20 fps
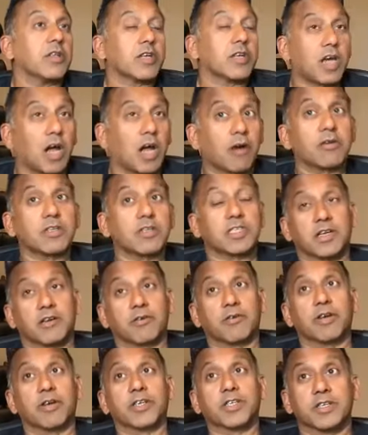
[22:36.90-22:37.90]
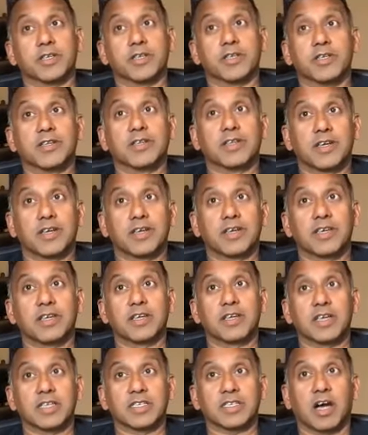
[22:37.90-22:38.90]
current generation,
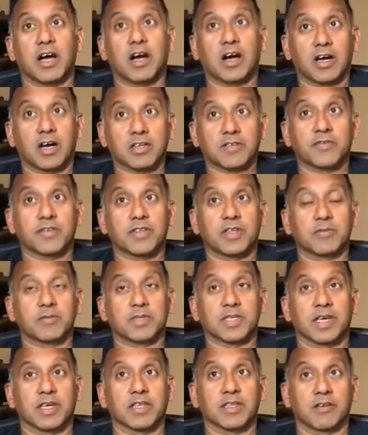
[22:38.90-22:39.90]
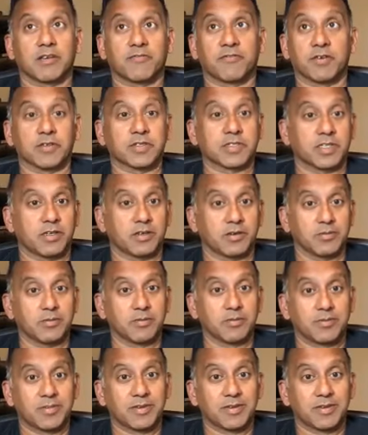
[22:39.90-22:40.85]
it's hard for them to get their first home.